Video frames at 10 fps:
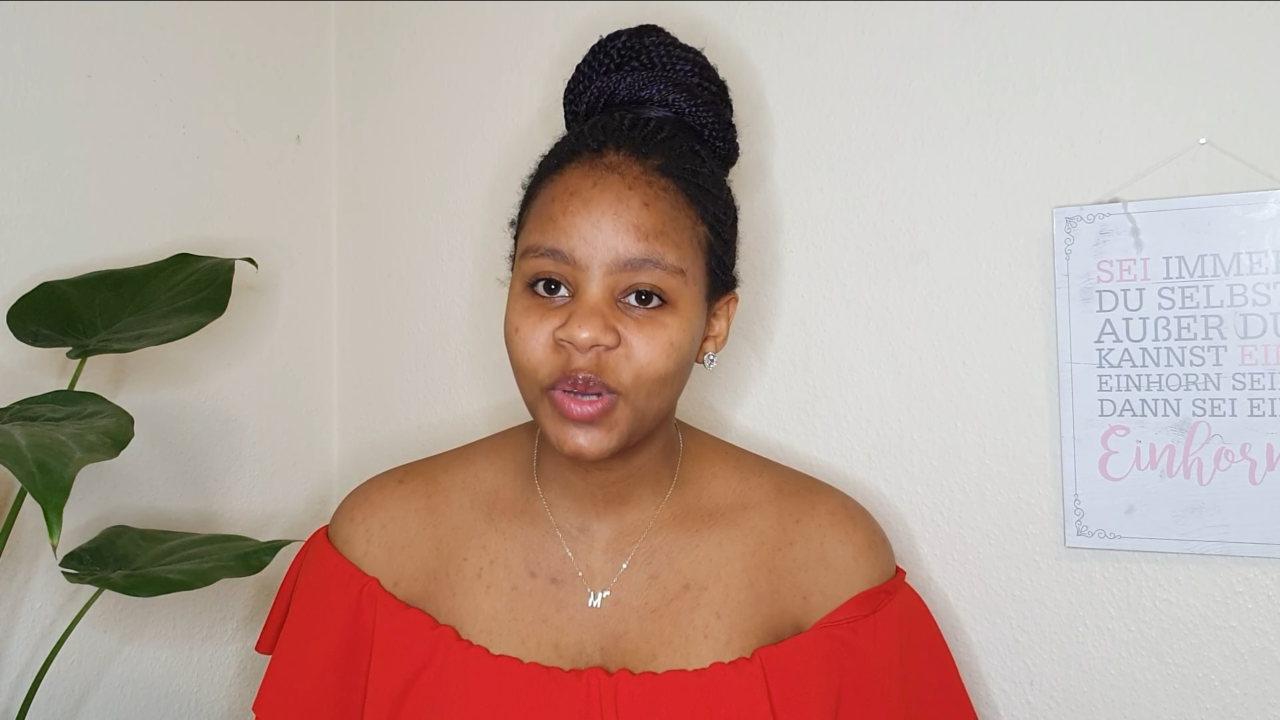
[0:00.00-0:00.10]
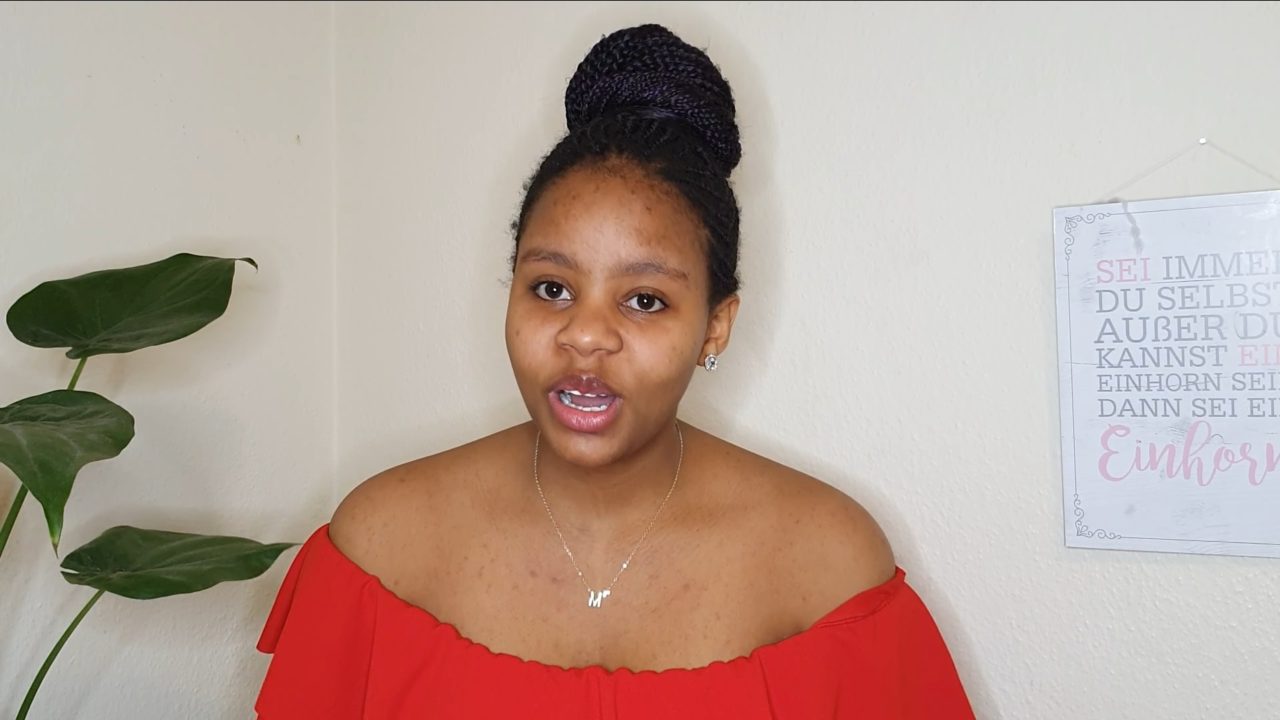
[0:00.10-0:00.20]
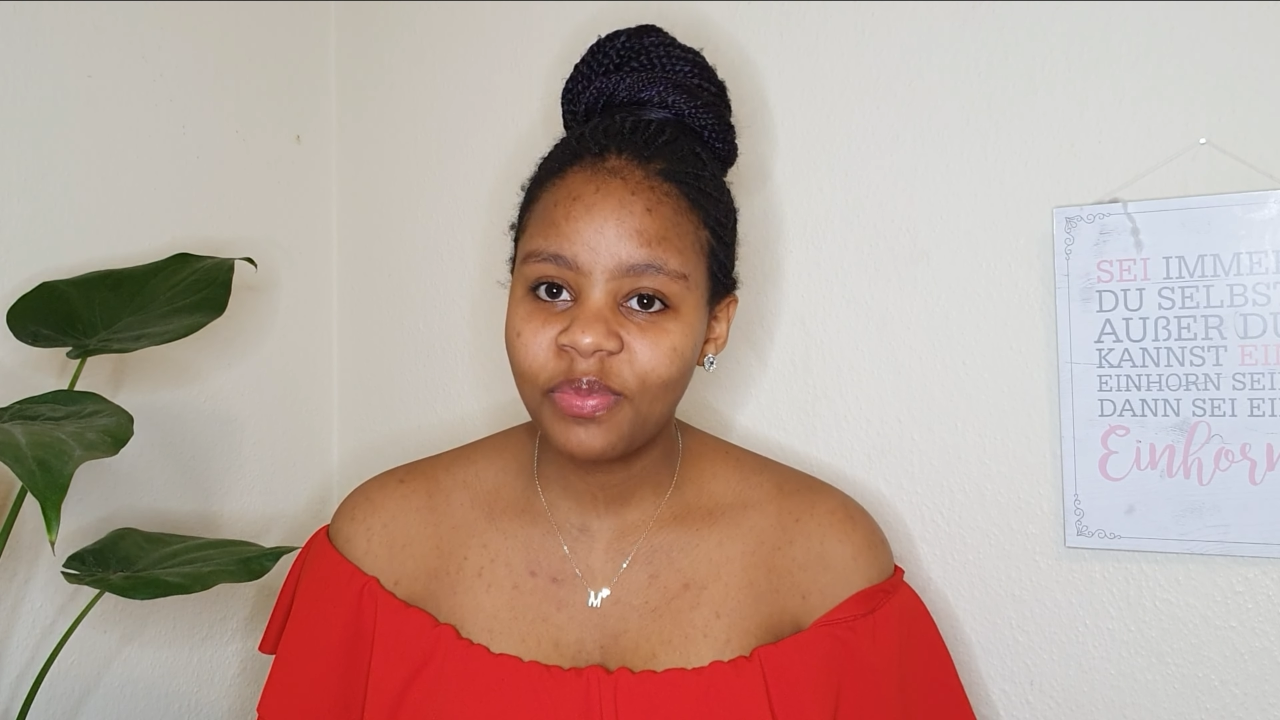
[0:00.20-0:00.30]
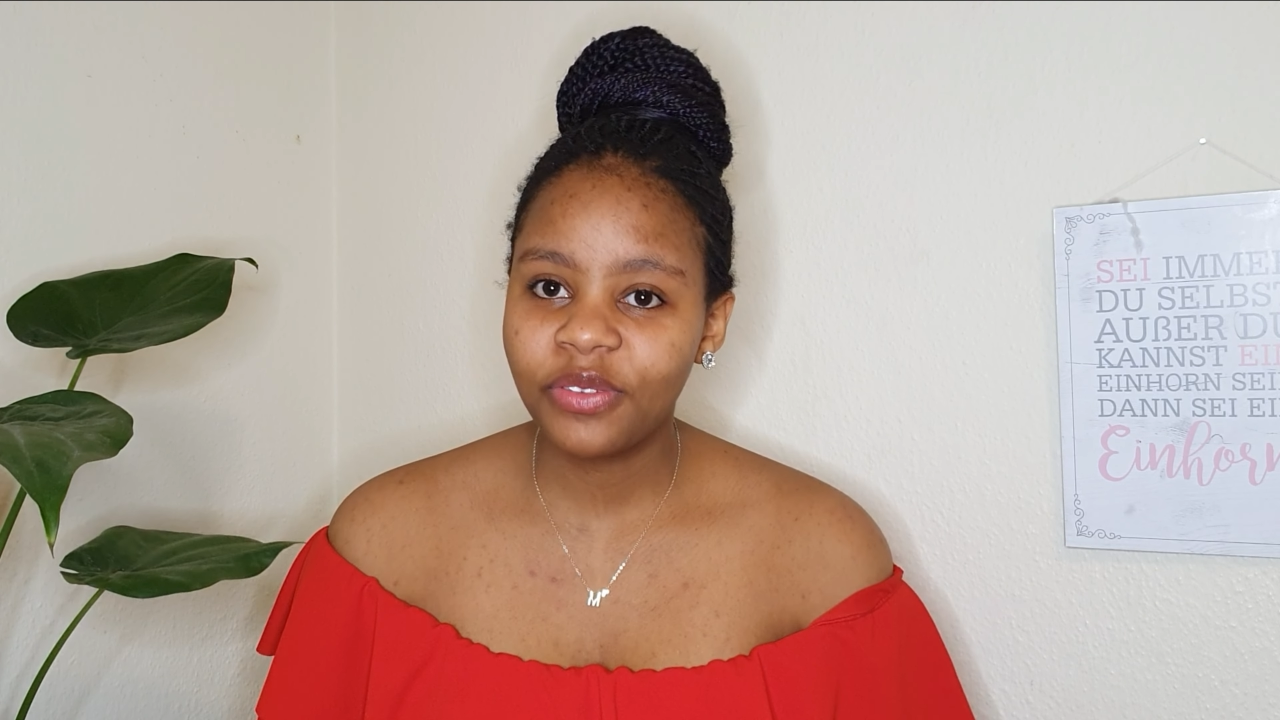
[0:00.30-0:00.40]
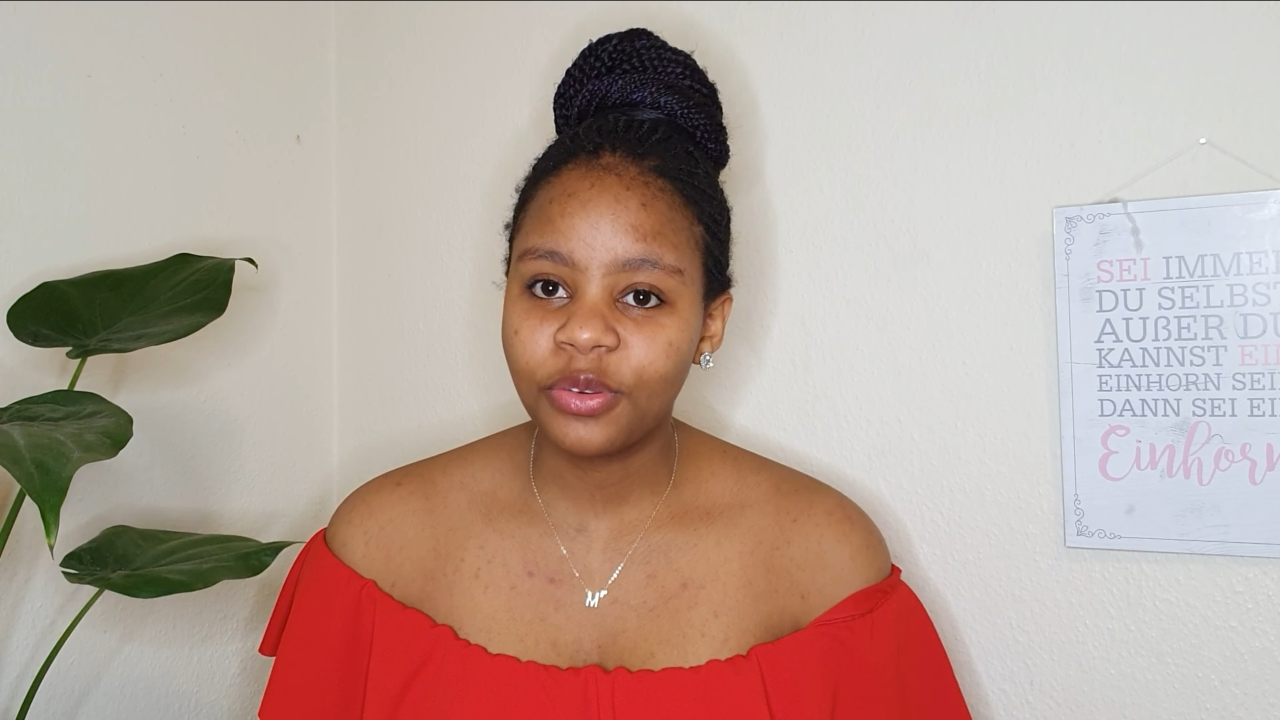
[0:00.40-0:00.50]

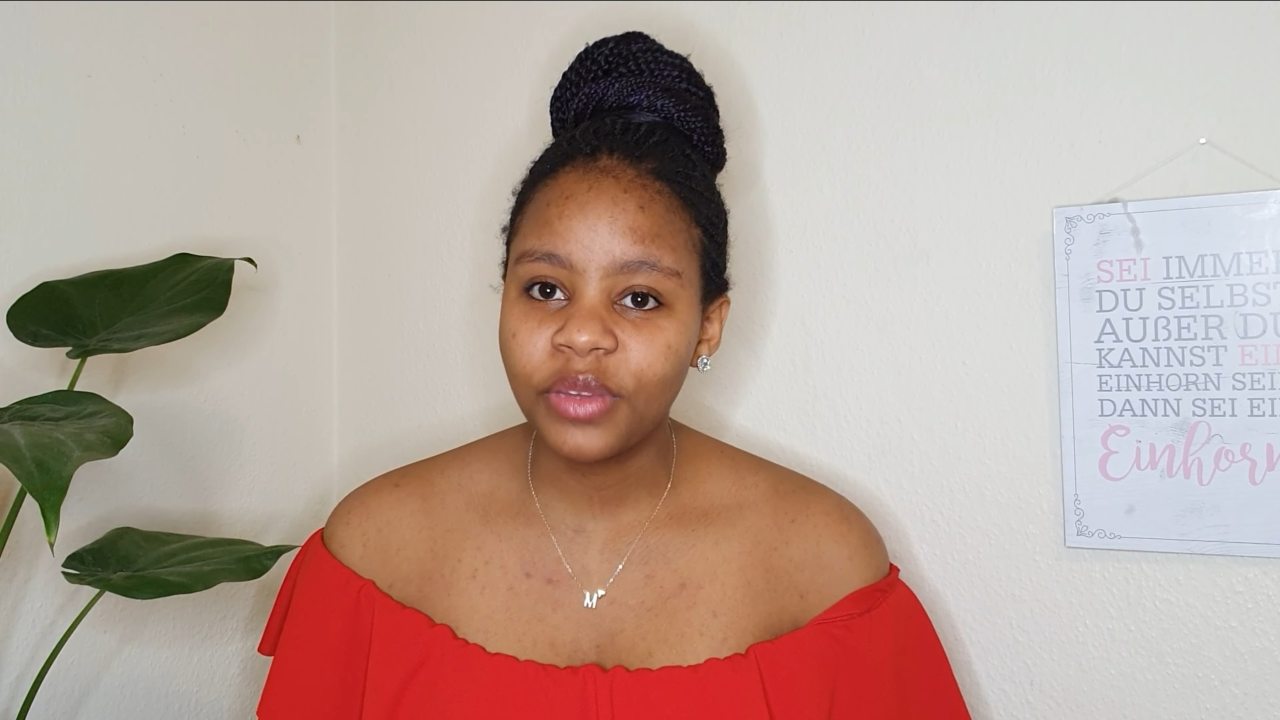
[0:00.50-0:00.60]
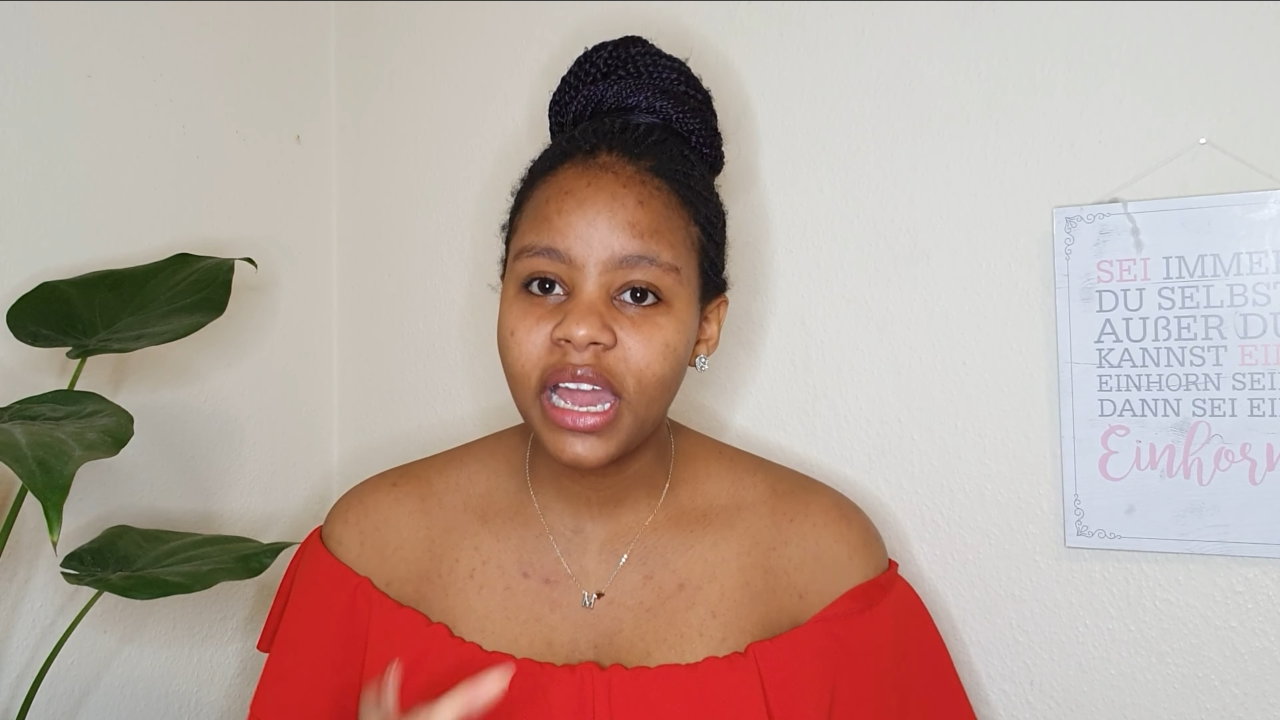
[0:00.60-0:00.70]
happened to me.